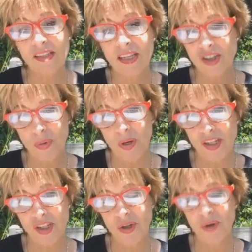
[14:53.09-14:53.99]
doing
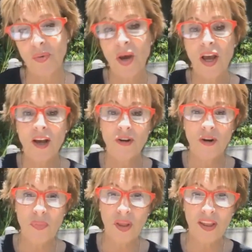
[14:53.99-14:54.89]
to your
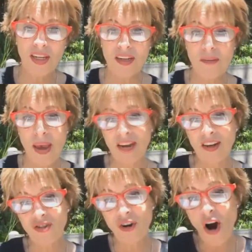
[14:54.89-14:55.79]
ability to manage
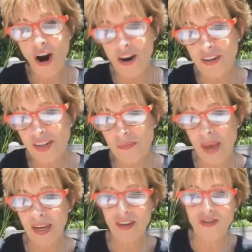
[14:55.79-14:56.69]
your heart, to
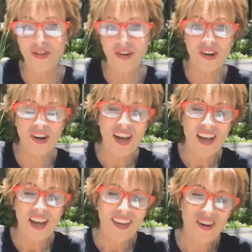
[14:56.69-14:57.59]
manage your,
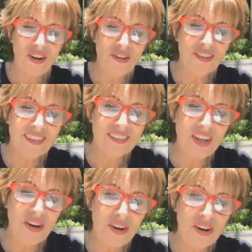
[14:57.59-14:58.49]
you know,
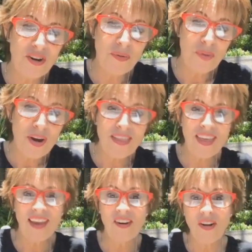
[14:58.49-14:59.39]
your, your
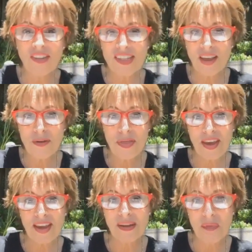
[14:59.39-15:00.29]
breathing and all these other things? I mean, it